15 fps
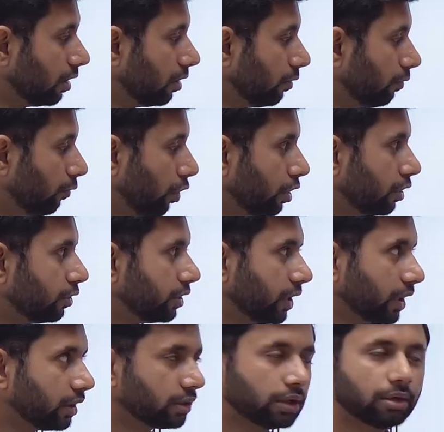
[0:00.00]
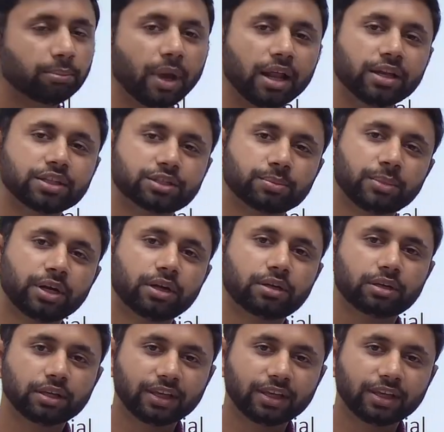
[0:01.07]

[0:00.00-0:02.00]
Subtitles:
What do you think the management